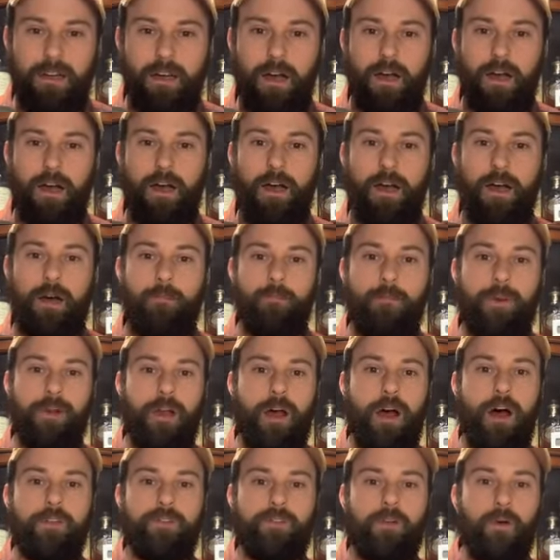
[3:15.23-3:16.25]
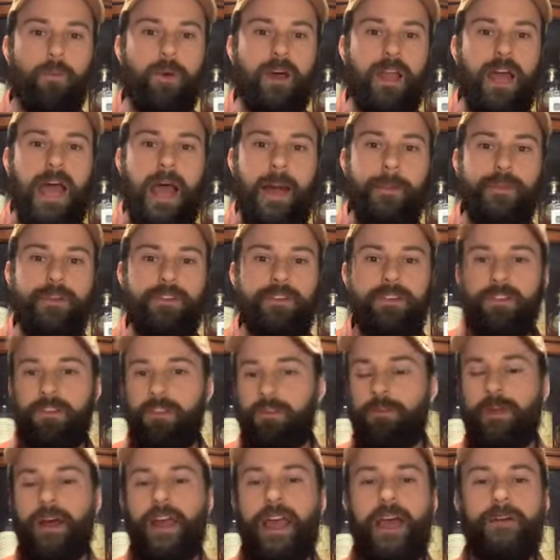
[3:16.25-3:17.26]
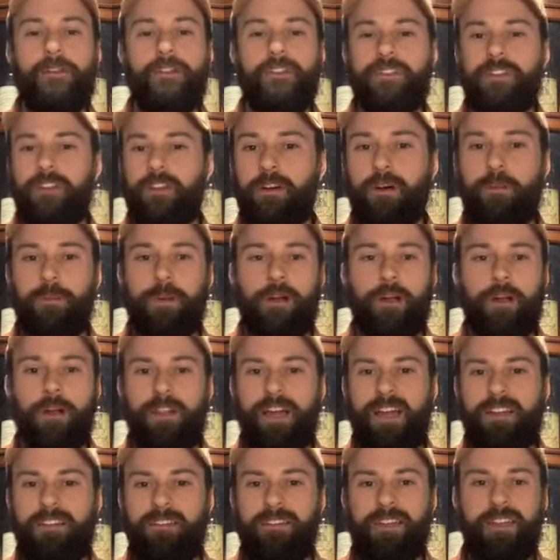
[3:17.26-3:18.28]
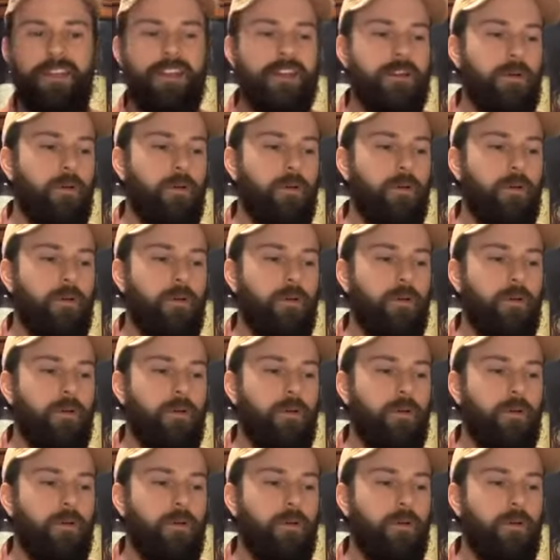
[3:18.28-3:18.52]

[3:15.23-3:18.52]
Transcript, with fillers: Um, but also, what happens is you might have a single barrel that's